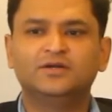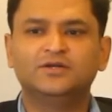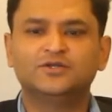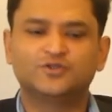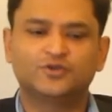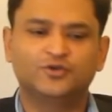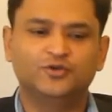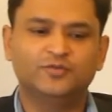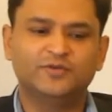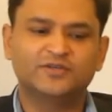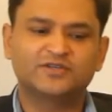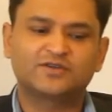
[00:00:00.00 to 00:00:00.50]

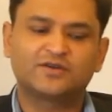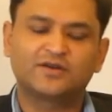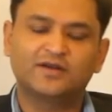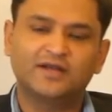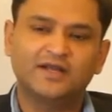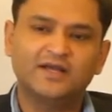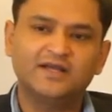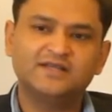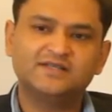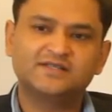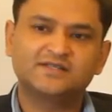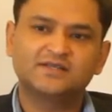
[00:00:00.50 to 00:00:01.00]
So you must
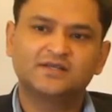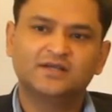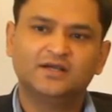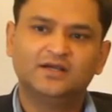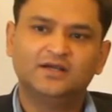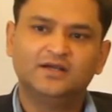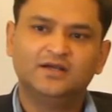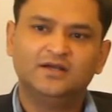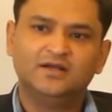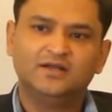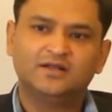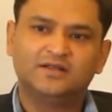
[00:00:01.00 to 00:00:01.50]
realize
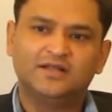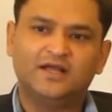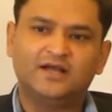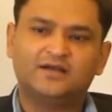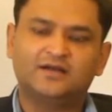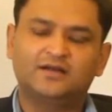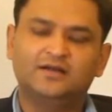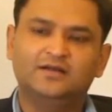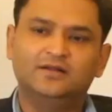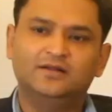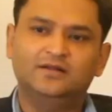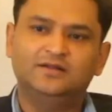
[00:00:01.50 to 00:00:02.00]

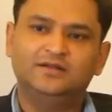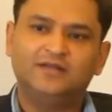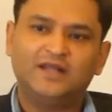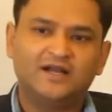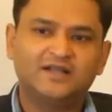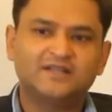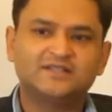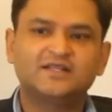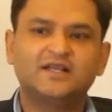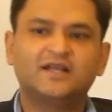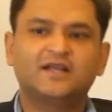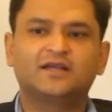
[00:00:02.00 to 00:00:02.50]
that
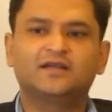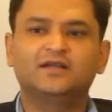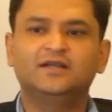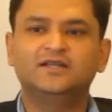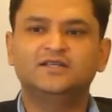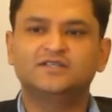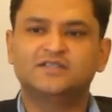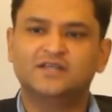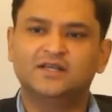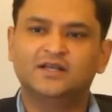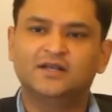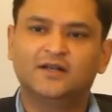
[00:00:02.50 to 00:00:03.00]
is their
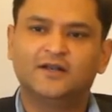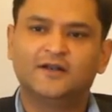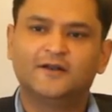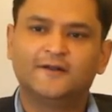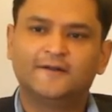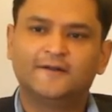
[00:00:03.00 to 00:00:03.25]
Achilles heel.